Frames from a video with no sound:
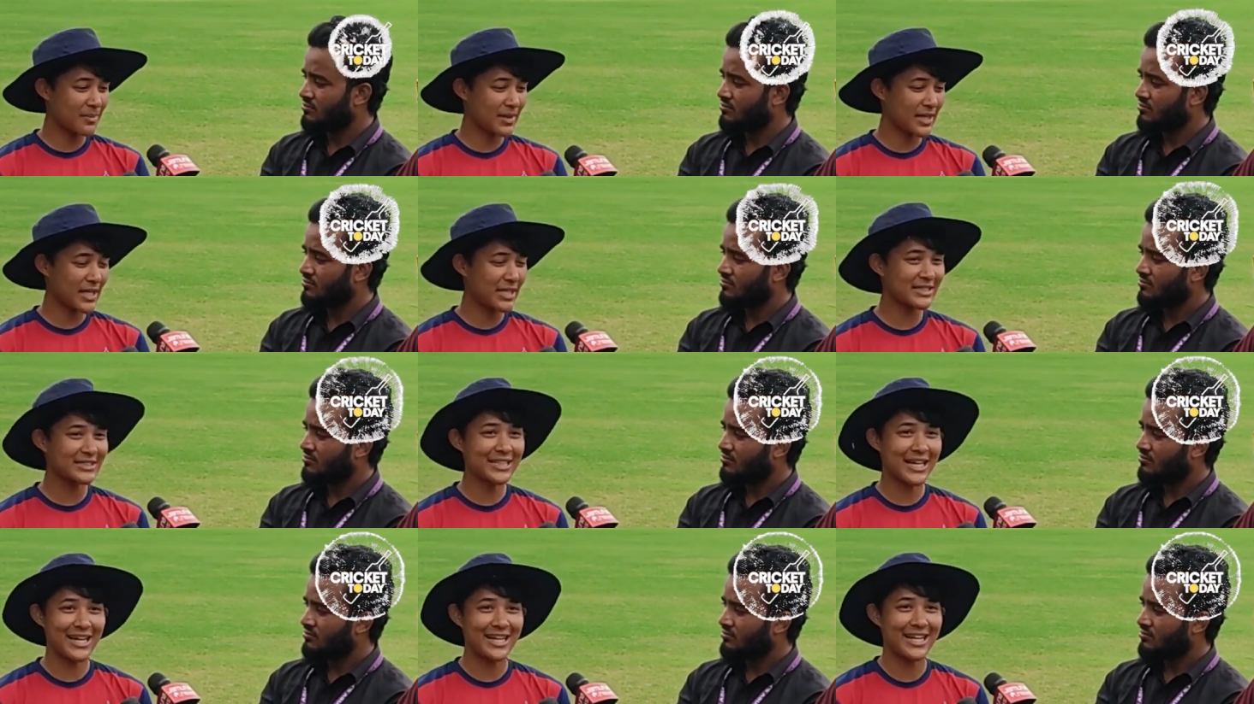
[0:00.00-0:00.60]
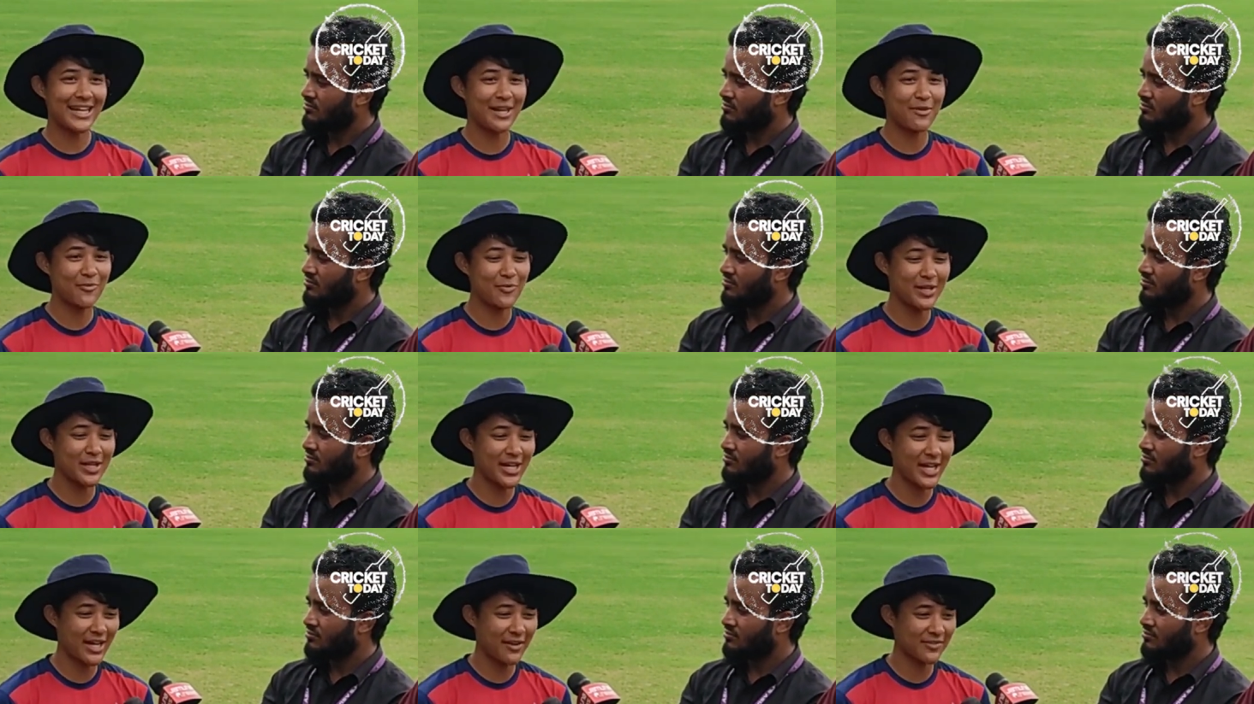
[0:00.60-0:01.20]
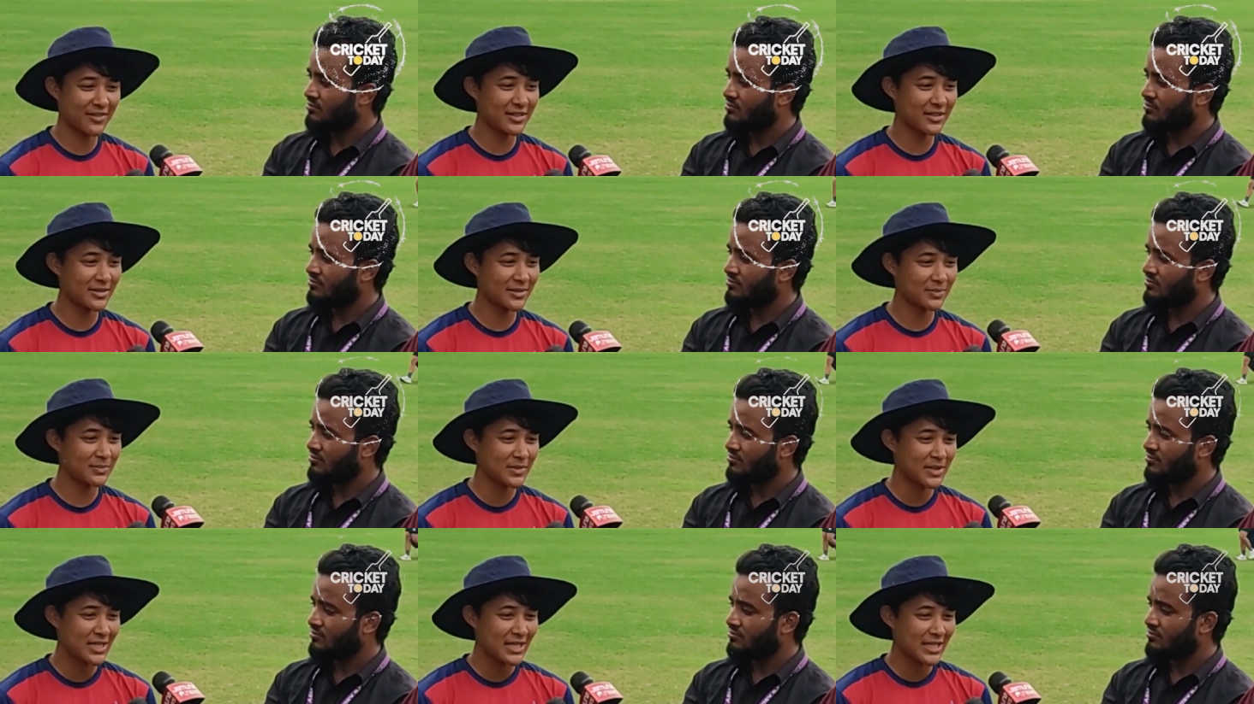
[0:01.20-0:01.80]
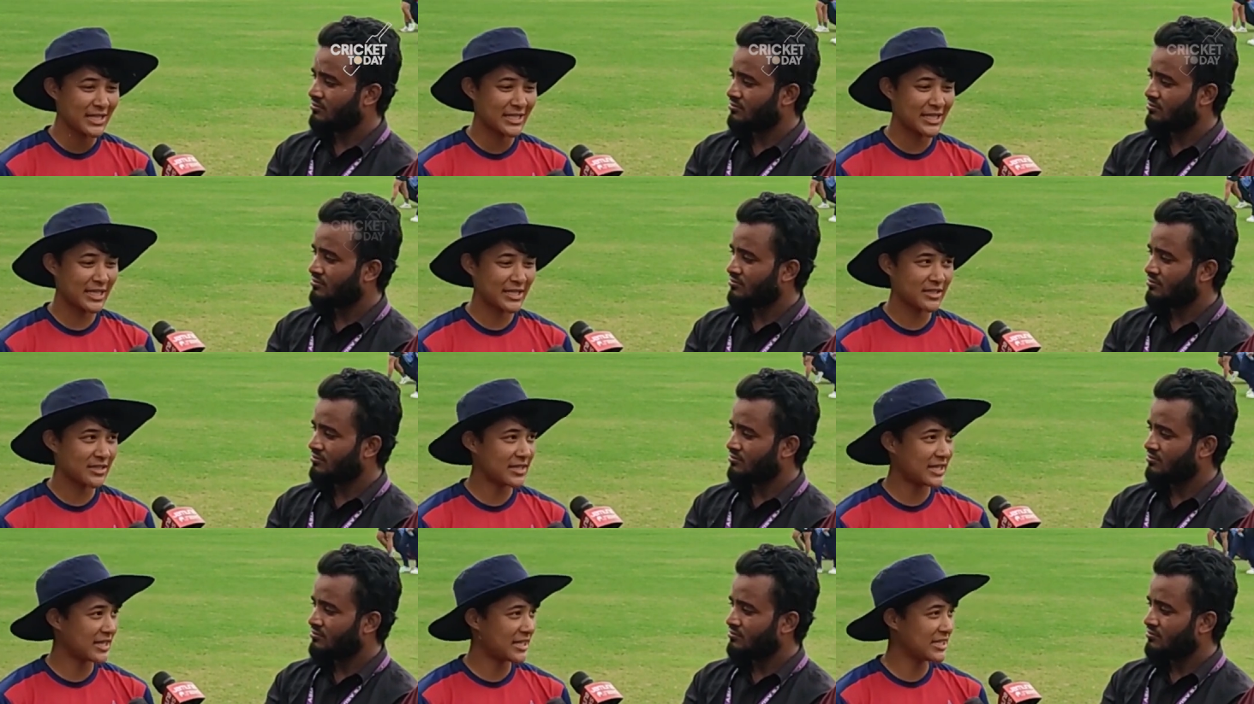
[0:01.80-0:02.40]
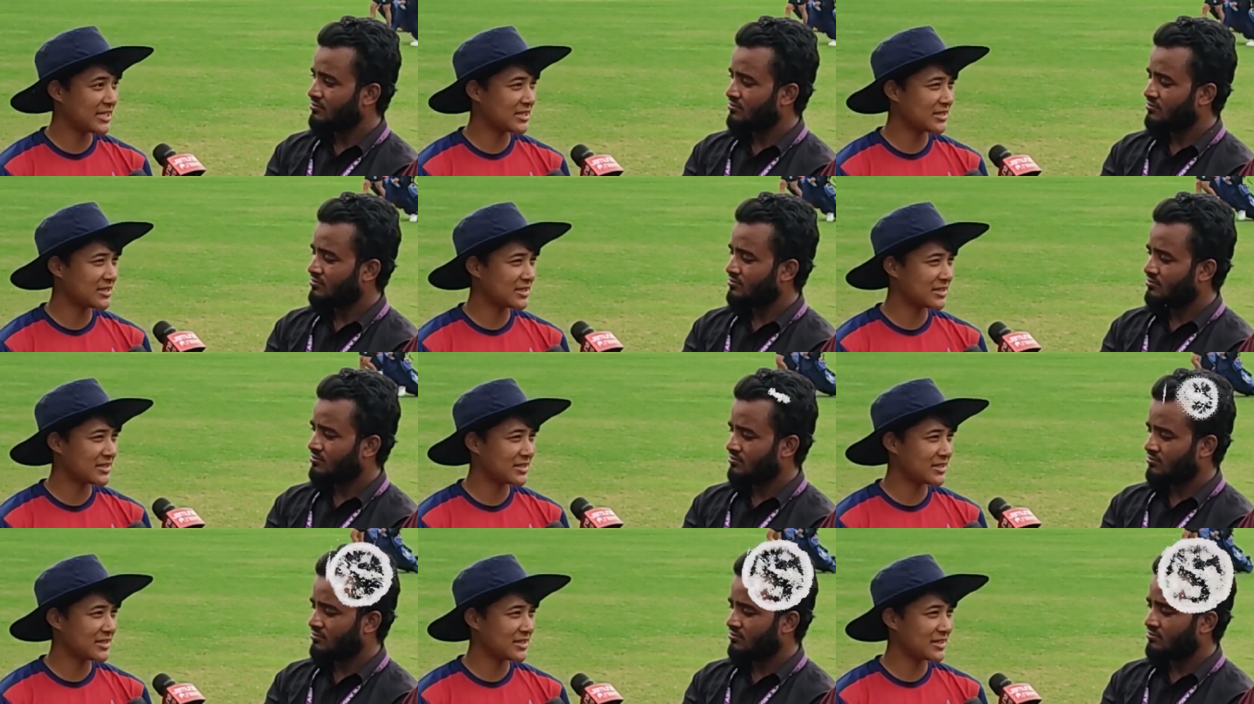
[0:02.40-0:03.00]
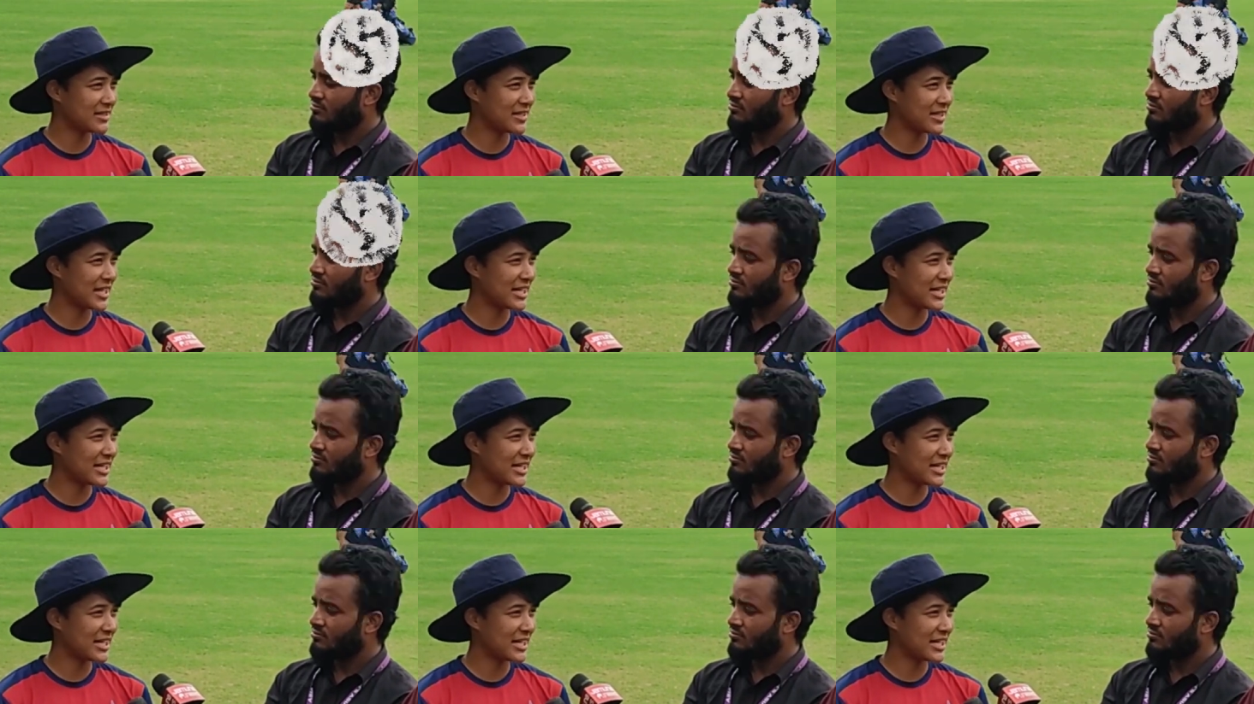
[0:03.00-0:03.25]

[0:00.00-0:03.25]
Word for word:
Speaker 1: in Thailand, we haven't get the in,